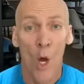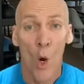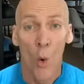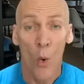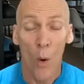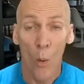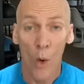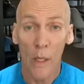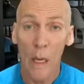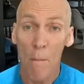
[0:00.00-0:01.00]
We're
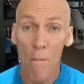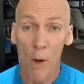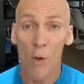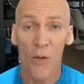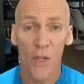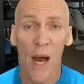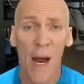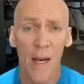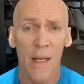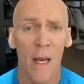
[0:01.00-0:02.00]
working both
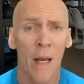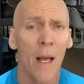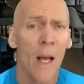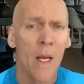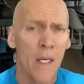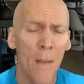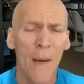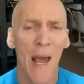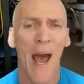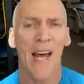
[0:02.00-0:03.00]
sides.
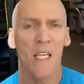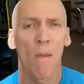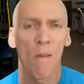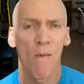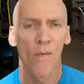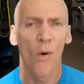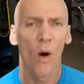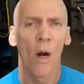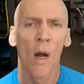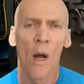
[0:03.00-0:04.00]
Somebody asked me
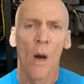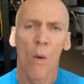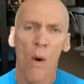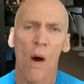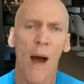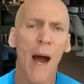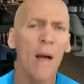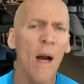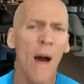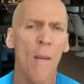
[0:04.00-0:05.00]
before, well, how
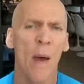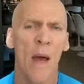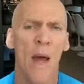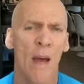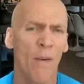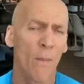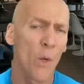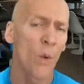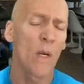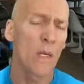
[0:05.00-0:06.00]
come if I'm
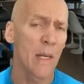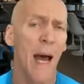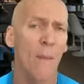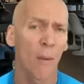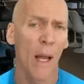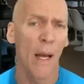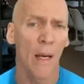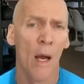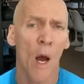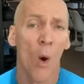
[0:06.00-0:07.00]
doing a side plank,
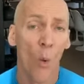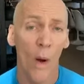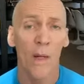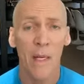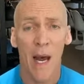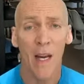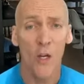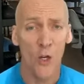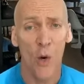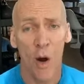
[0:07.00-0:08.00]
one side is
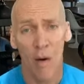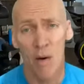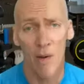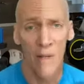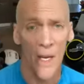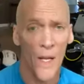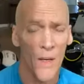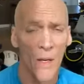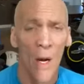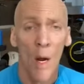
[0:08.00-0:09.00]
stronger than the
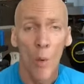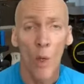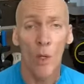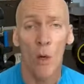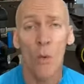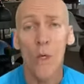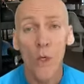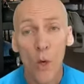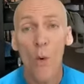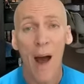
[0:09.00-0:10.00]
other? Well, look, we
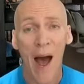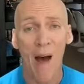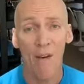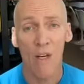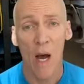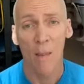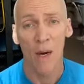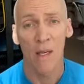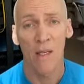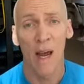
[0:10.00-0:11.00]
do have a
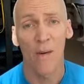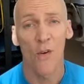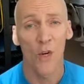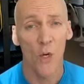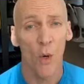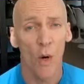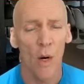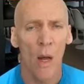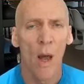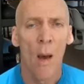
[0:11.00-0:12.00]
dominant side for sure,
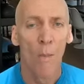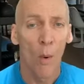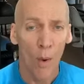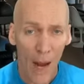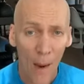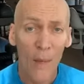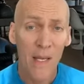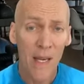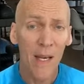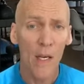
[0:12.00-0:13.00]
but what I would
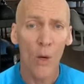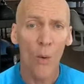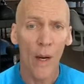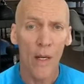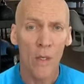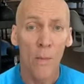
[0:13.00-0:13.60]
say to you is